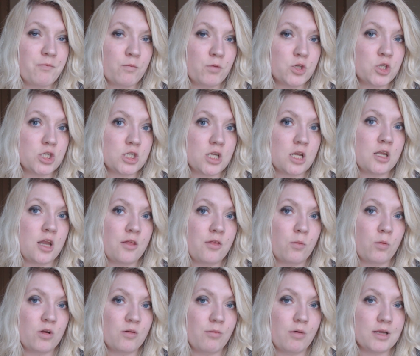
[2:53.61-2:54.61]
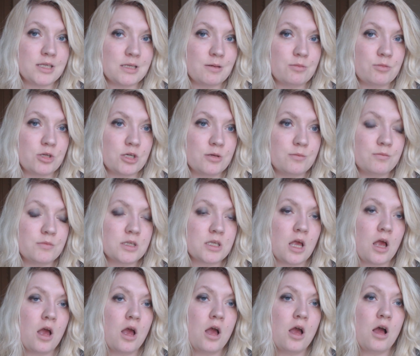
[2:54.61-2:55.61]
which is another one of my symptoms.